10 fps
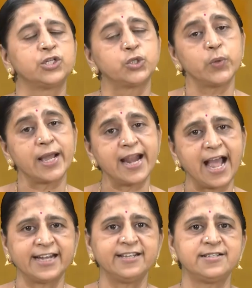to an
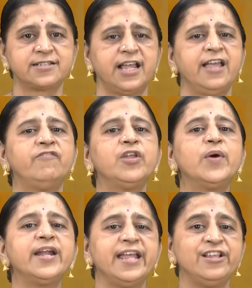adult.
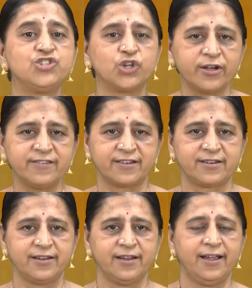Everyone enjoys it.
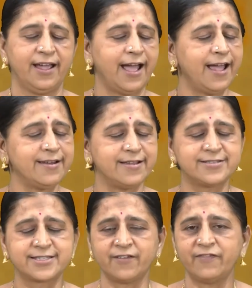And
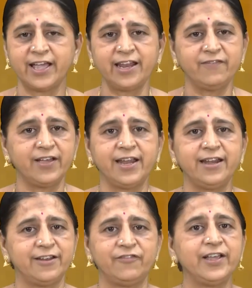it's a very
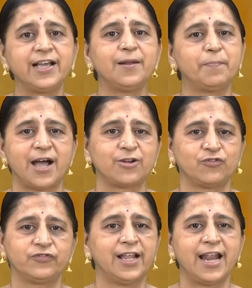difficult part
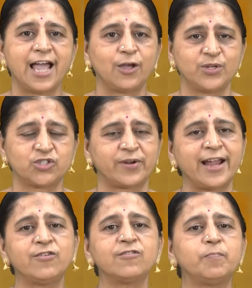of the language.
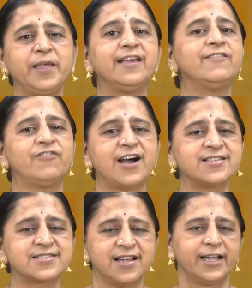Try to speak it
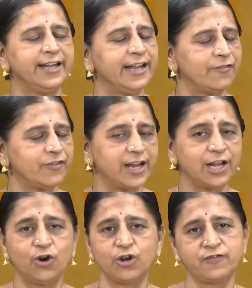fast.
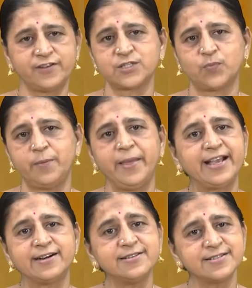Definitely all of us will
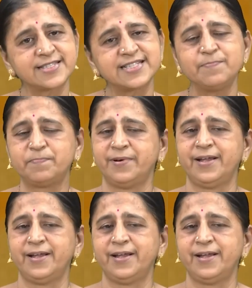make a slip